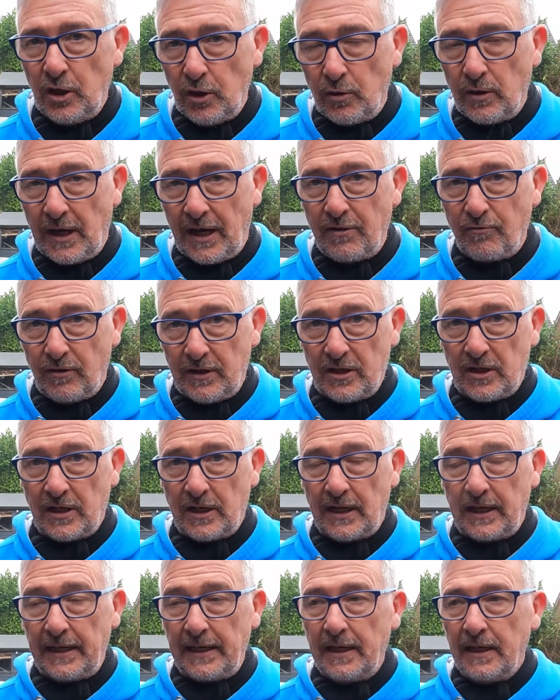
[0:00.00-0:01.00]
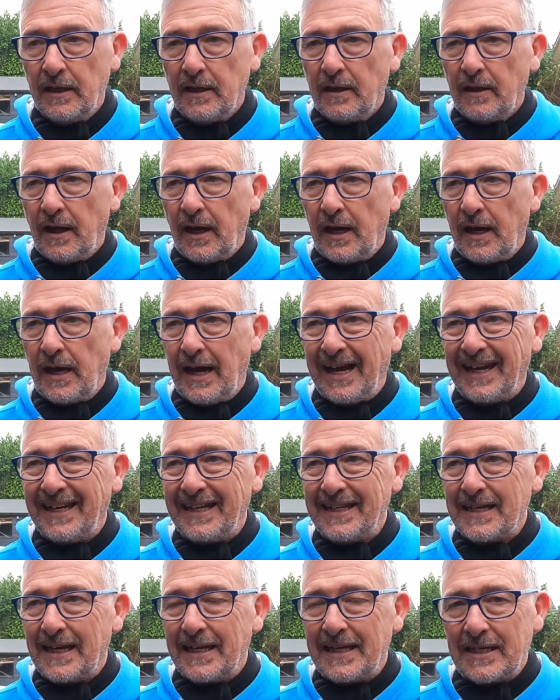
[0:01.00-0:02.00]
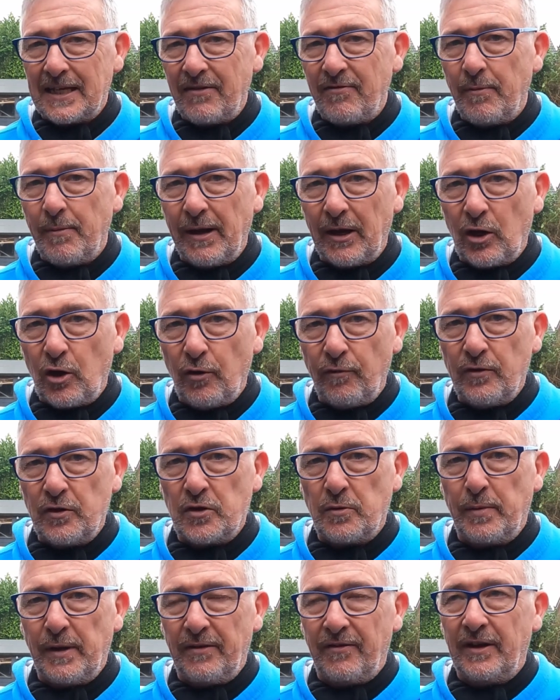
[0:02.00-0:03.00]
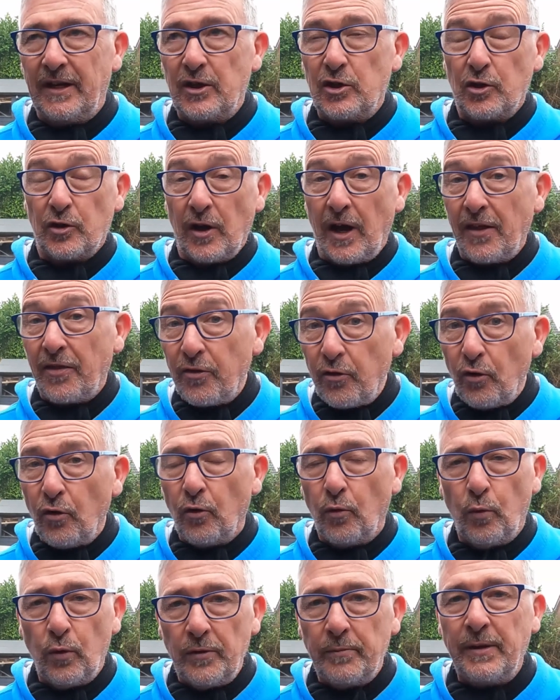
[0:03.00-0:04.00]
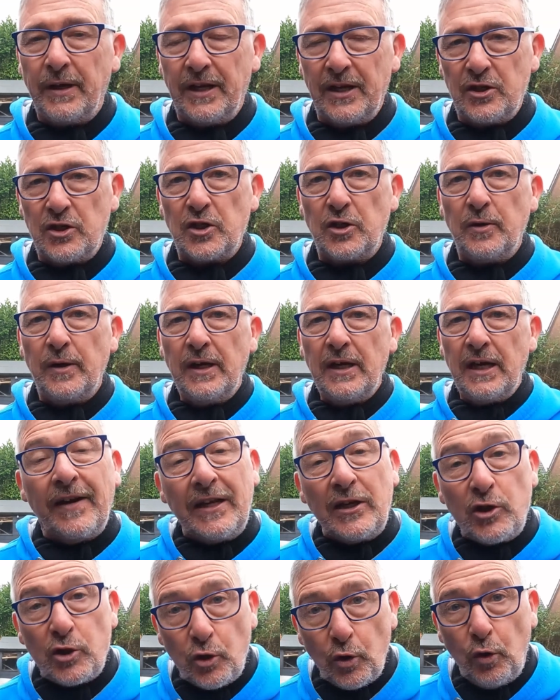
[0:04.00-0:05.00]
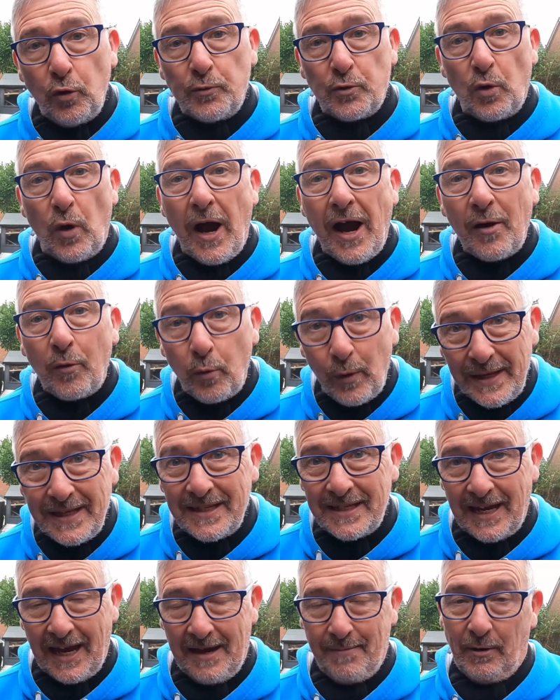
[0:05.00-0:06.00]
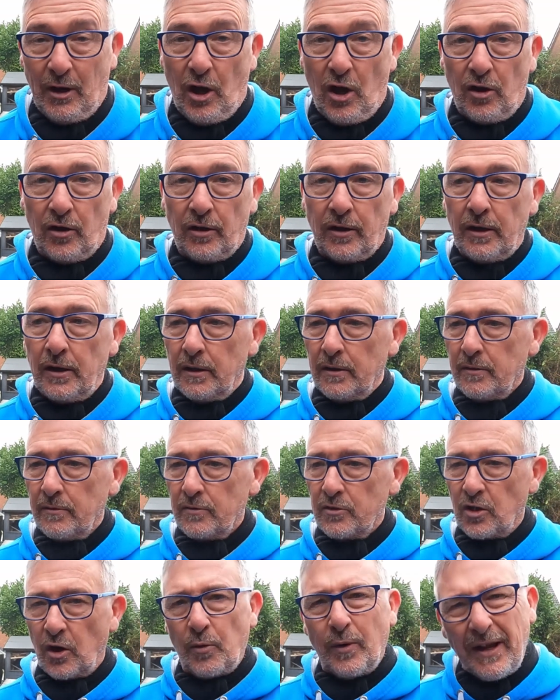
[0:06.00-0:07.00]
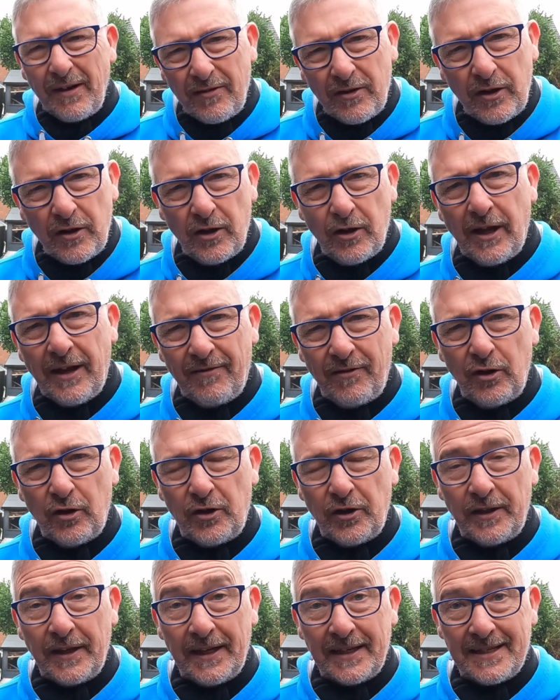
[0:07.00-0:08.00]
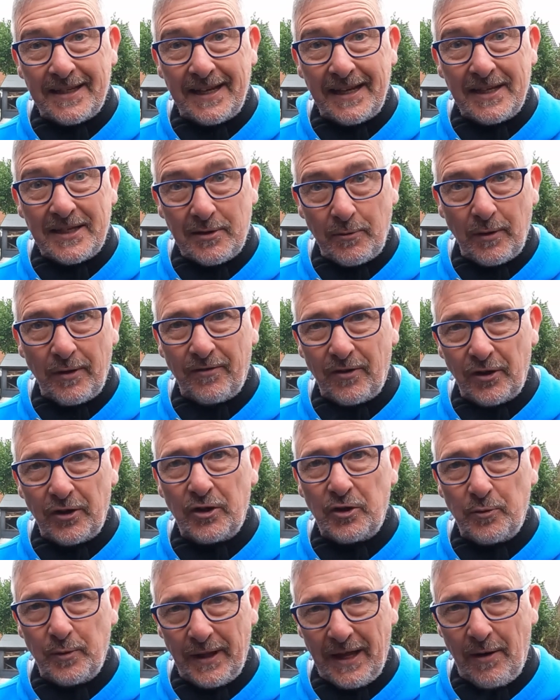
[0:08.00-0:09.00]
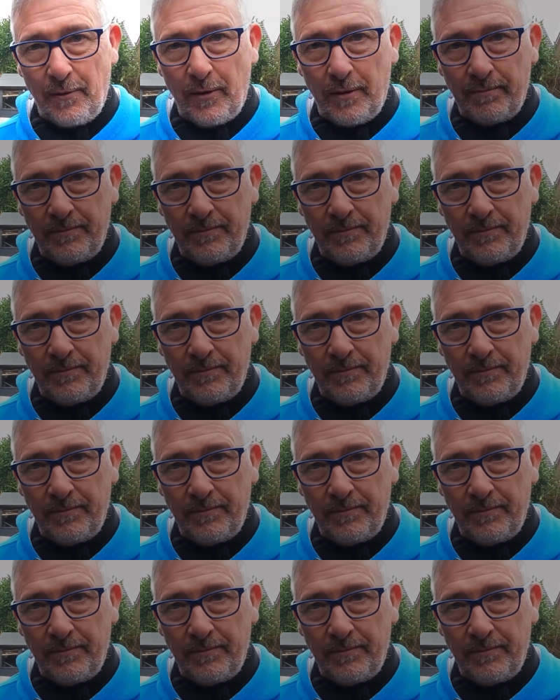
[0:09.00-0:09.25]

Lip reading: the UK recently, and it's given my covers a bit of an issue that I thought wouldn't be an issue if any storms or high winds came along. So we'll have a look at that today and see what I've got to do with that